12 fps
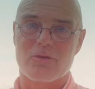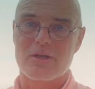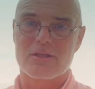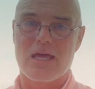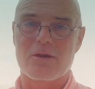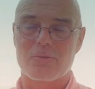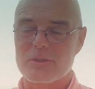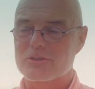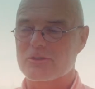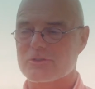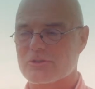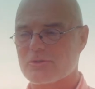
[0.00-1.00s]
in that
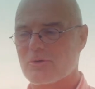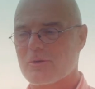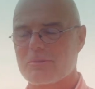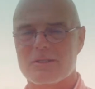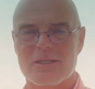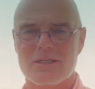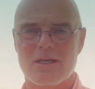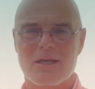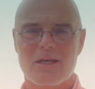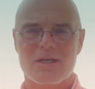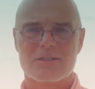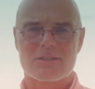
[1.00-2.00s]
original story, but then
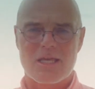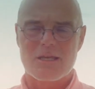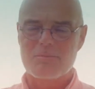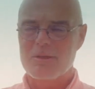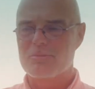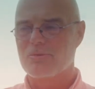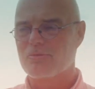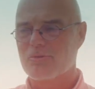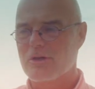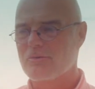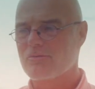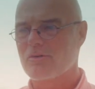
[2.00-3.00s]
setting people
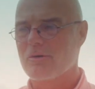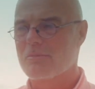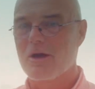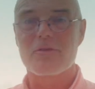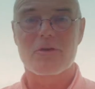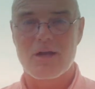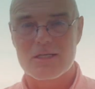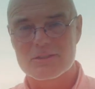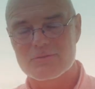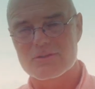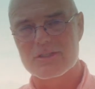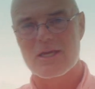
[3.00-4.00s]
free from other kinds
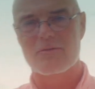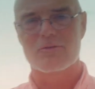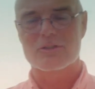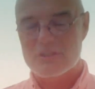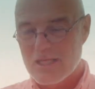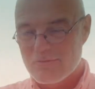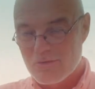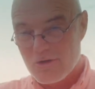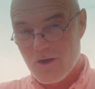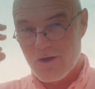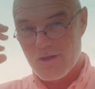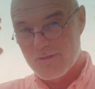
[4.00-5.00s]
of slavery, slavery to
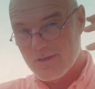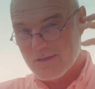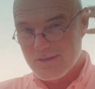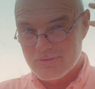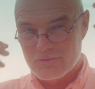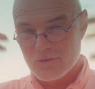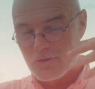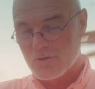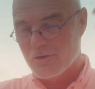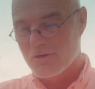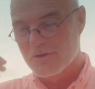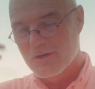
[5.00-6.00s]
all the
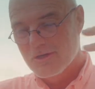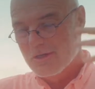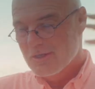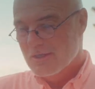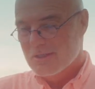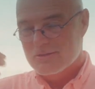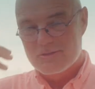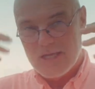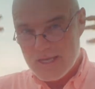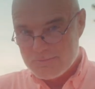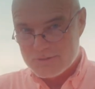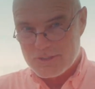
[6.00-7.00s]
internal
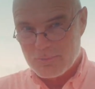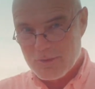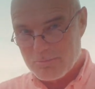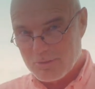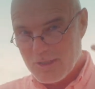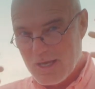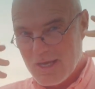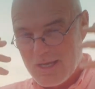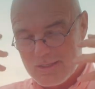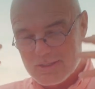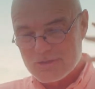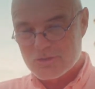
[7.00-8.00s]
tapes that we play
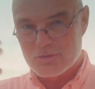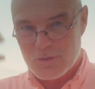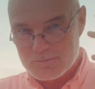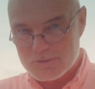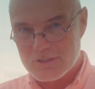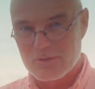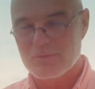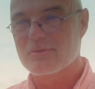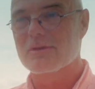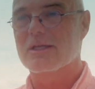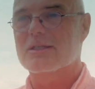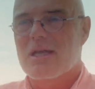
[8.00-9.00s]
and the scripts that
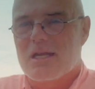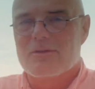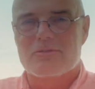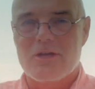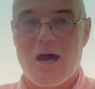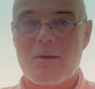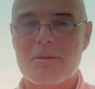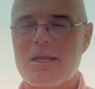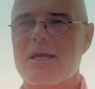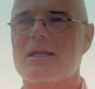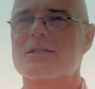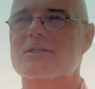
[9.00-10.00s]
kind of
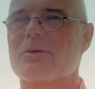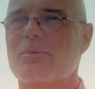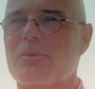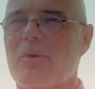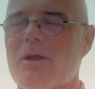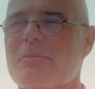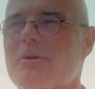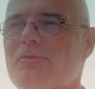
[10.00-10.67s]
dominate us that we want to be